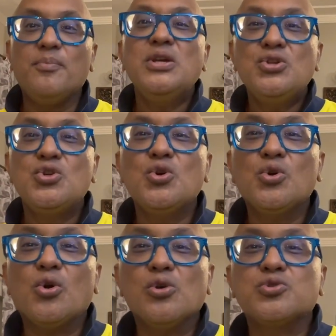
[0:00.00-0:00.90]
Be
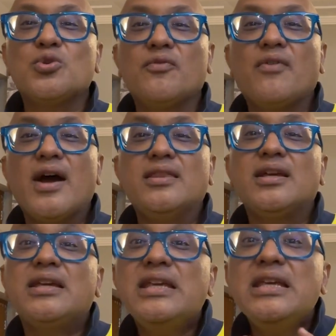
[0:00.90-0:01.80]
sure also to find the
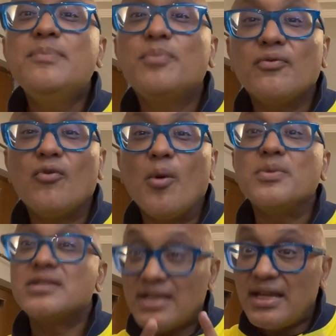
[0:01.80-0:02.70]
key
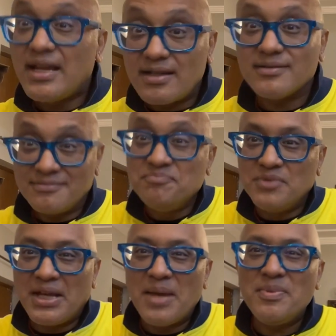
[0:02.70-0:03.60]
performance indicators,
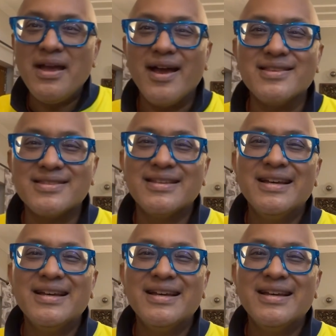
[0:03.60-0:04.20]
the KPIs.